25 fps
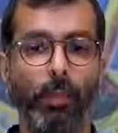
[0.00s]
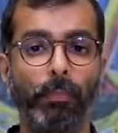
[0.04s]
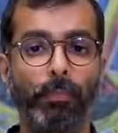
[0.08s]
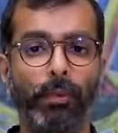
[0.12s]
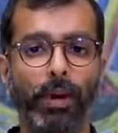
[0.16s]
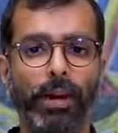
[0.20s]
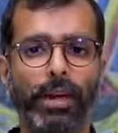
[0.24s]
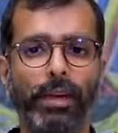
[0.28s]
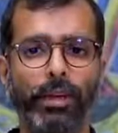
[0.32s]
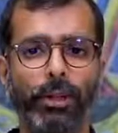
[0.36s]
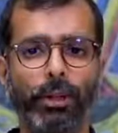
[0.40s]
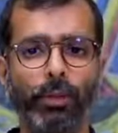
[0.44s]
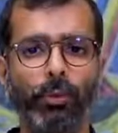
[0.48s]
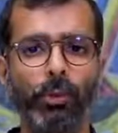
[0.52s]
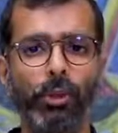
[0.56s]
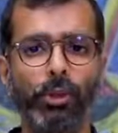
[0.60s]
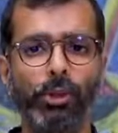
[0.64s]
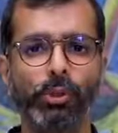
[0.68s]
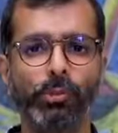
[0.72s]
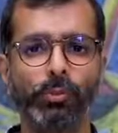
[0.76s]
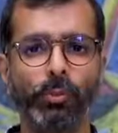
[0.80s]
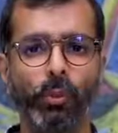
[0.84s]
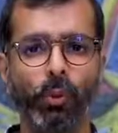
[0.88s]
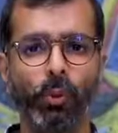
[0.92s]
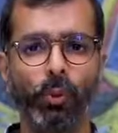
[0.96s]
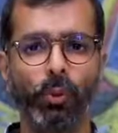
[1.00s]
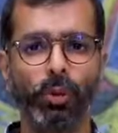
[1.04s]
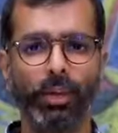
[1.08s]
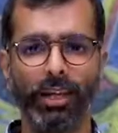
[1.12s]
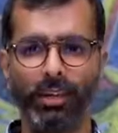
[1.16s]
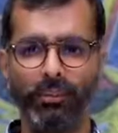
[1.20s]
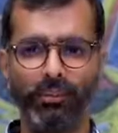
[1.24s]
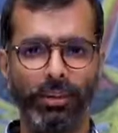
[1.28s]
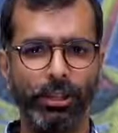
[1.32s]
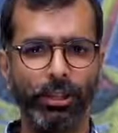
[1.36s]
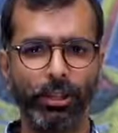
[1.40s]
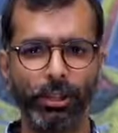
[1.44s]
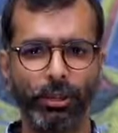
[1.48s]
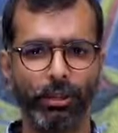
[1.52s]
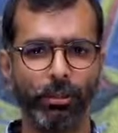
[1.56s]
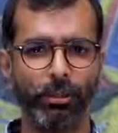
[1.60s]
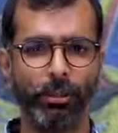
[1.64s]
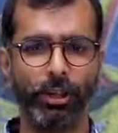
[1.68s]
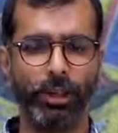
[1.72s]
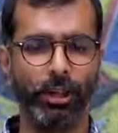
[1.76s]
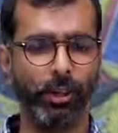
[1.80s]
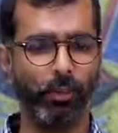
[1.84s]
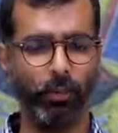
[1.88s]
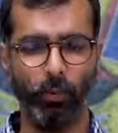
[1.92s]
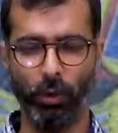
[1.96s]
Upright dual sport, adventure
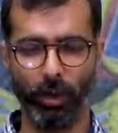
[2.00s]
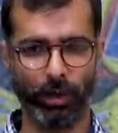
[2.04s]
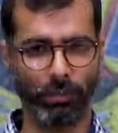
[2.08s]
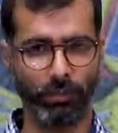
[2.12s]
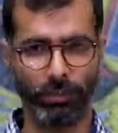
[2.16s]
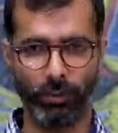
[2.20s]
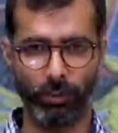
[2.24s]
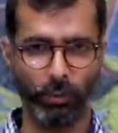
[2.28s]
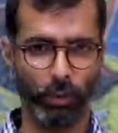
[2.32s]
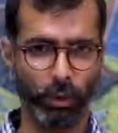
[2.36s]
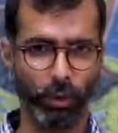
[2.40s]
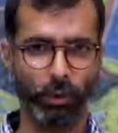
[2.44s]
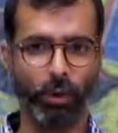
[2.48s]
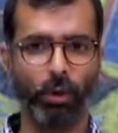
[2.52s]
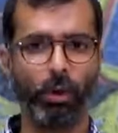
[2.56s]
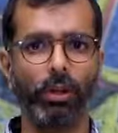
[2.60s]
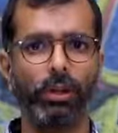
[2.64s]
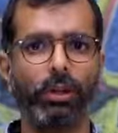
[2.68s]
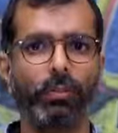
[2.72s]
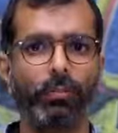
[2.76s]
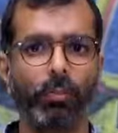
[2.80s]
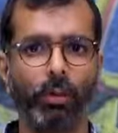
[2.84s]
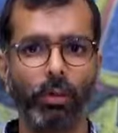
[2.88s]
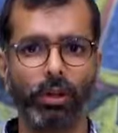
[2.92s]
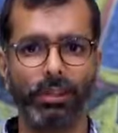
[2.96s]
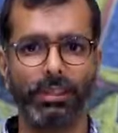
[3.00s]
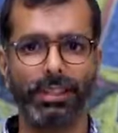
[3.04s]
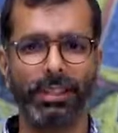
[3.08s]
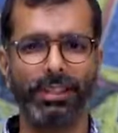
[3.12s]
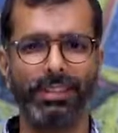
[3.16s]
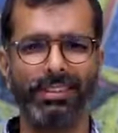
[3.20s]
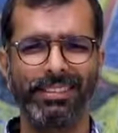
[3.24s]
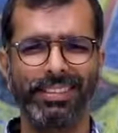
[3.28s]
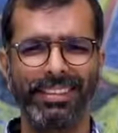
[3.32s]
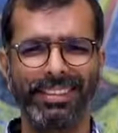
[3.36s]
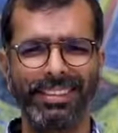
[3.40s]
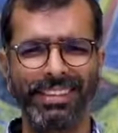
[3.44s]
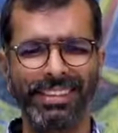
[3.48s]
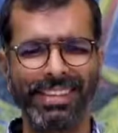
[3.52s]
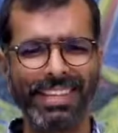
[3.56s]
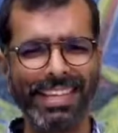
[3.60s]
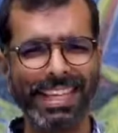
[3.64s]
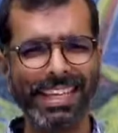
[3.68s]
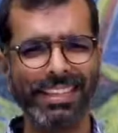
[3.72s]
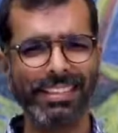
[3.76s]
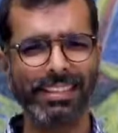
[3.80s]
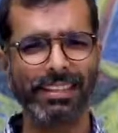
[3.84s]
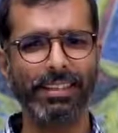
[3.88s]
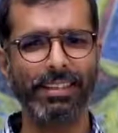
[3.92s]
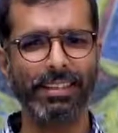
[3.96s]
touring, whatever you want to call them, motorcycles is a
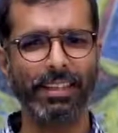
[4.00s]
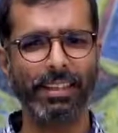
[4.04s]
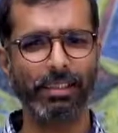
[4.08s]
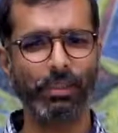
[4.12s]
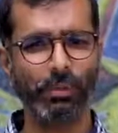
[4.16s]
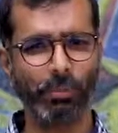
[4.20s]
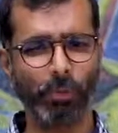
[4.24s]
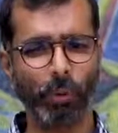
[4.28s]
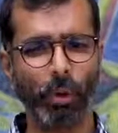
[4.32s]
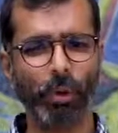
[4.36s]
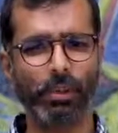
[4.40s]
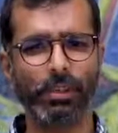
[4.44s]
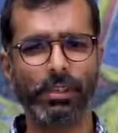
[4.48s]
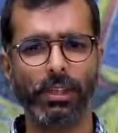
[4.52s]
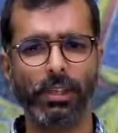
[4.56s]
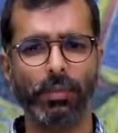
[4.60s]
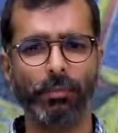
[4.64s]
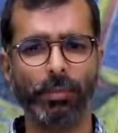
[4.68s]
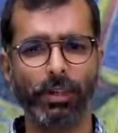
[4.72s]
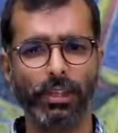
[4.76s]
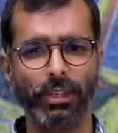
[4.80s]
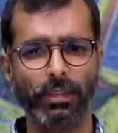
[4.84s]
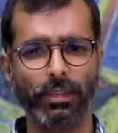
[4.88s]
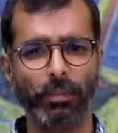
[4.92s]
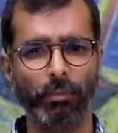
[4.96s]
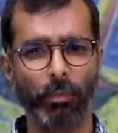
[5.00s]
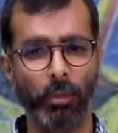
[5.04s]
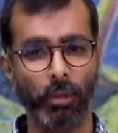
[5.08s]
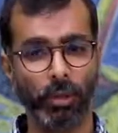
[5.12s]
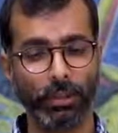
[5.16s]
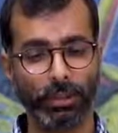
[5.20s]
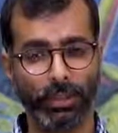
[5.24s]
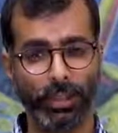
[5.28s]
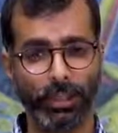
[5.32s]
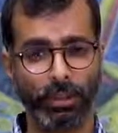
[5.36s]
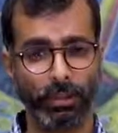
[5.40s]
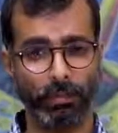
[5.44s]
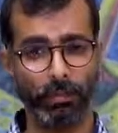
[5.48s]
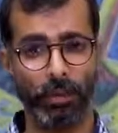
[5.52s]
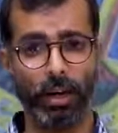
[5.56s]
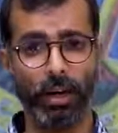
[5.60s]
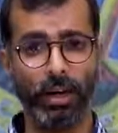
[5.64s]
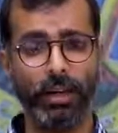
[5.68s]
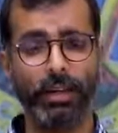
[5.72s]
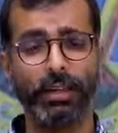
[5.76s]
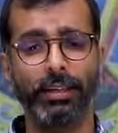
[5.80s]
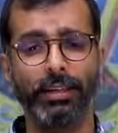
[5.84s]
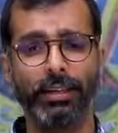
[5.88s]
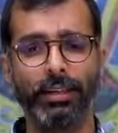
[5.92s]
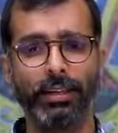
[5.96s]
nascent and small segment in the motorcycle
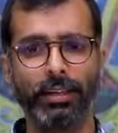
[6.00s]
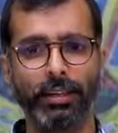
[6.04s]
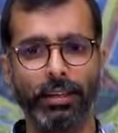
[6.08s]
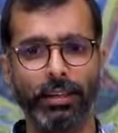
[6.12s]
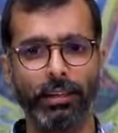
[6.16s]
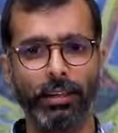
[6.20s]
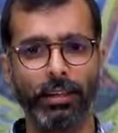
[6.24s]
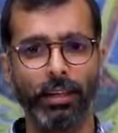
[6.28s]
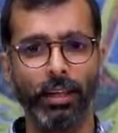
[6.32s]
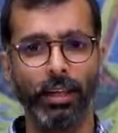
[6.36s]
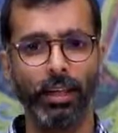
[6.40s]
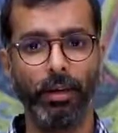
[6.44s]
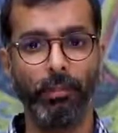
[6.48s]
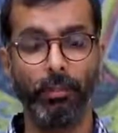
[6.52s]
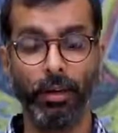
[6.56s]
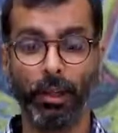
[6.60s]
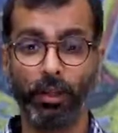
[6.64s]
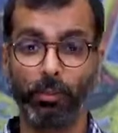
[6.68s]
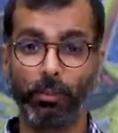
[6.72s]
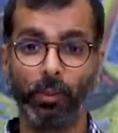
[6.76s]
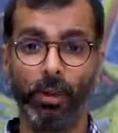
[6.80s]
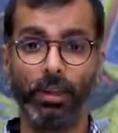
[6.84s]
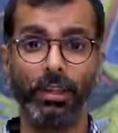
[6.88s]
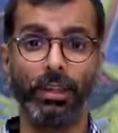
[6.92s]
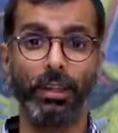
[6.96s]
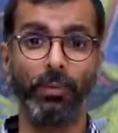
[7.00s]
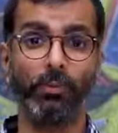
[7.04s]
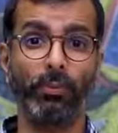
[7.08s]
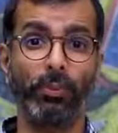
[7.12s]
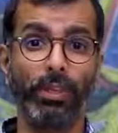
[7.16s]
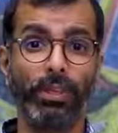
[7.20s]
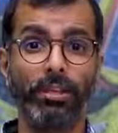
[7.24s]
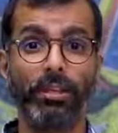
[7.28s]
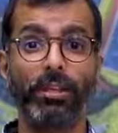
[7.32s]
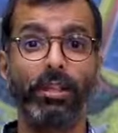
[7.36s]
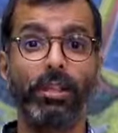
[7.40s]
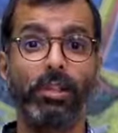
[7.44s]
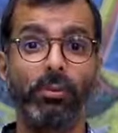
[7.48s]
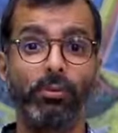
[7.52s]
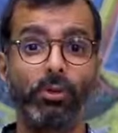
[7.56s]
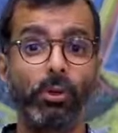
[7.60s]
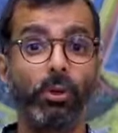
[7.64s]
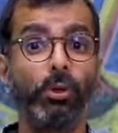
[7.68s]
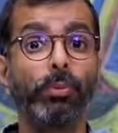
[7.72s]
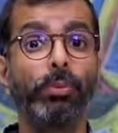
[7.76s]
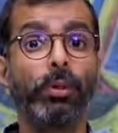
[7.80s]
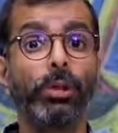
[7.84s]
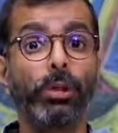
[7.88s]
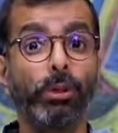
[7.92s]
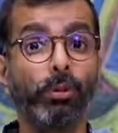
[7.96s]
market in India, but it's one that we think is
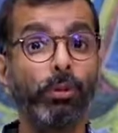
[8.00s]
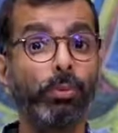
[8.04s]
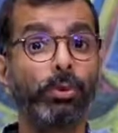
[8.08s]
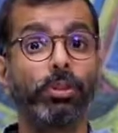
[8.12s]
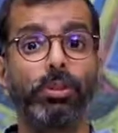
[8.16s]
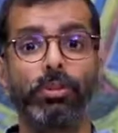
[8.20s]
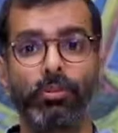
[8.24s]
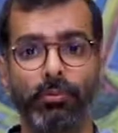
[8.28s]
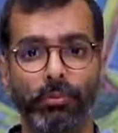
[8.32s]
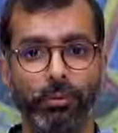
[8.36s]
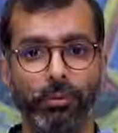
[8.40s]
going to be huge in the